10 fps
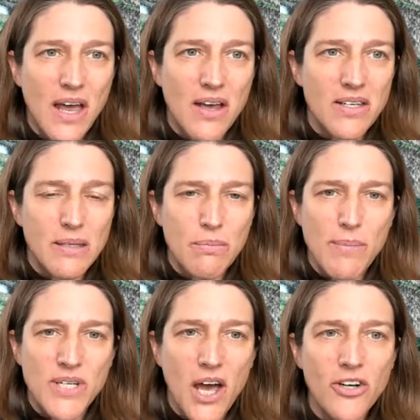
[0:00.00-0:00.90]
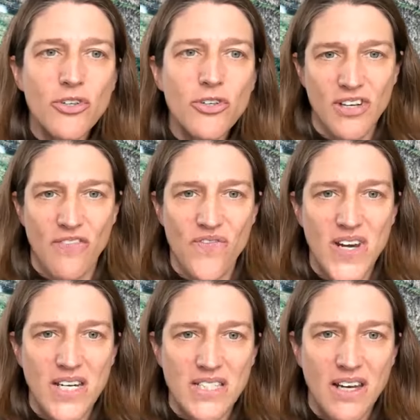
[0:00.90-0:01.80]
sometimes hundreds of
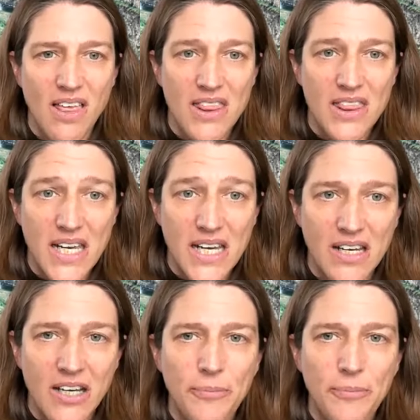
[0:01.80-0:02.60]
feet thick.